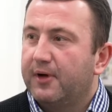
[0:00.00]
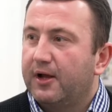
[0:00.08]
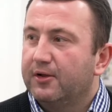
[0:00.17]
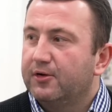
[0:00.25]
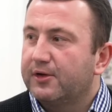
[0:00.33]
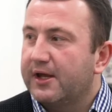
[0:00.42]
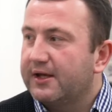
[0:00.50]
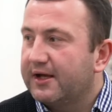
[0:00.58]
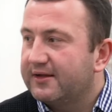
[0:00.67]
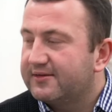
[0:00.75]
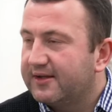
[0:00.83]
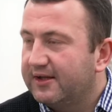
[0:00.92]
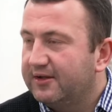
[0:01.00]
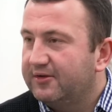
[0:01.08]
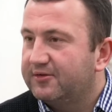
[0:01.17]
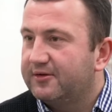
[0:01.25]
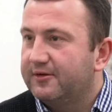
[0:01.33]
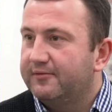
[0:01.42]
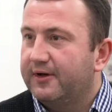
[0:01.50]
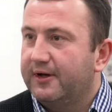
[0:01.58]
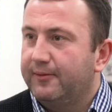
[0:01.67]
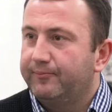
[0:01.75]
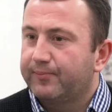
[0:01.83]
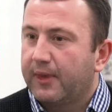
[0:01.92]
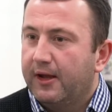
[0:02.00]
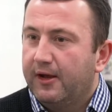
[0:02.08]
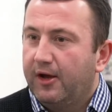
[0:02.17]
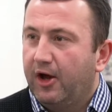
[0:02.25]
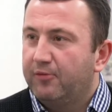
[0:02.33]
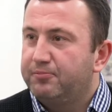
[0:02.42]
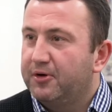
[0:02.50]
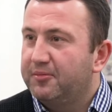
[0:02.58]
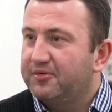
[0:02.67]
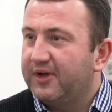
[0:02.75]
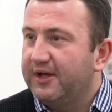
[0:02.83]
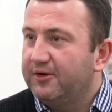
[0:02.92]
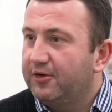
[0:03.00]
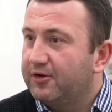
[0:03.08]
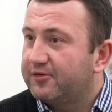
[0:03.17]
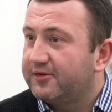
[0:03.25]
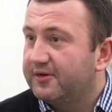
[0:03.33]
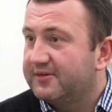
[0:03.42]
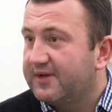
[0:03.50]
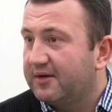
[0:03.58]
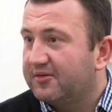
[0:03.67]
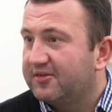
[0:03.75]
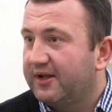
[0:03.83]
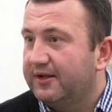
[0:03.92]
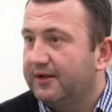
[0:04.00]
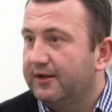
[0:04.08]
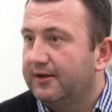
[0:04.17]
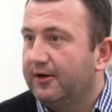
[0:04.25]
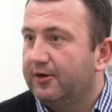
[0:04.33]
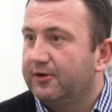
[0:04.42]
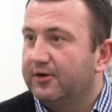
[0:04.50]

looking at tales of pubs in Huddersfield town centre